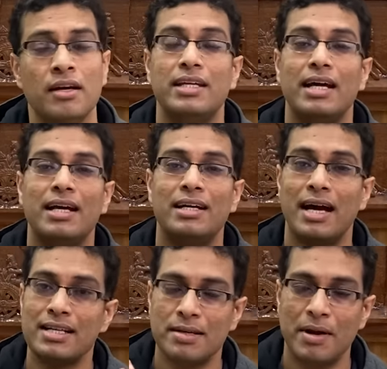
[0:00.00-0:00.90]
The
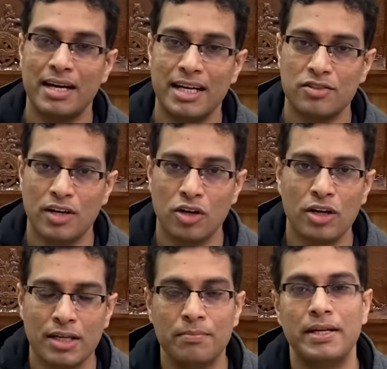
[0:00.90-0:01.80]
entire semantics were not
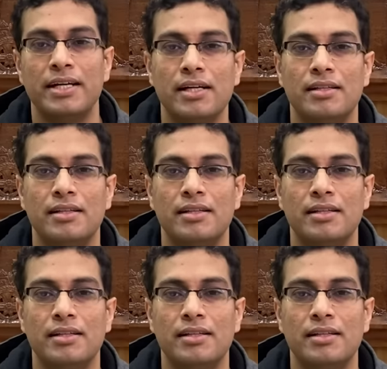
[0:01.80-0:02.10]
completed.